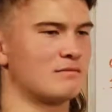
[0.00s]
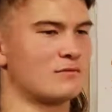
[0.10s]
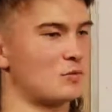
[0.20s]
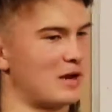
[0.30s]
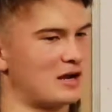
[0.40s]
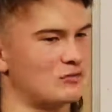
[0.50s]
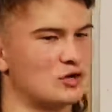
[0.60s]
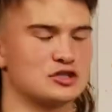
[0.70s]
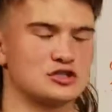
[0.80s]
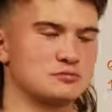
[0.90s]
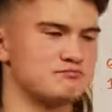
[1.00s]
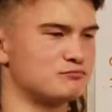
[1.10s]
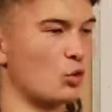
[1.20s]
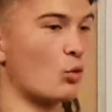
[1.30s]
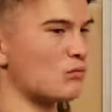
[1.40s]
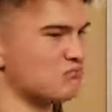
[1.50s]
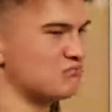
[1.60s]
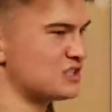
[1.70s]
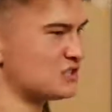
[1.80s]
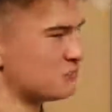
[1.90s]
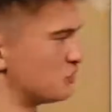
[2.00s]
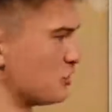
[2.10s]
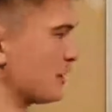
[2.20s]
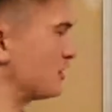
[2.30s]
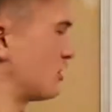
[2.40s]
for Metconrush, or just doing it in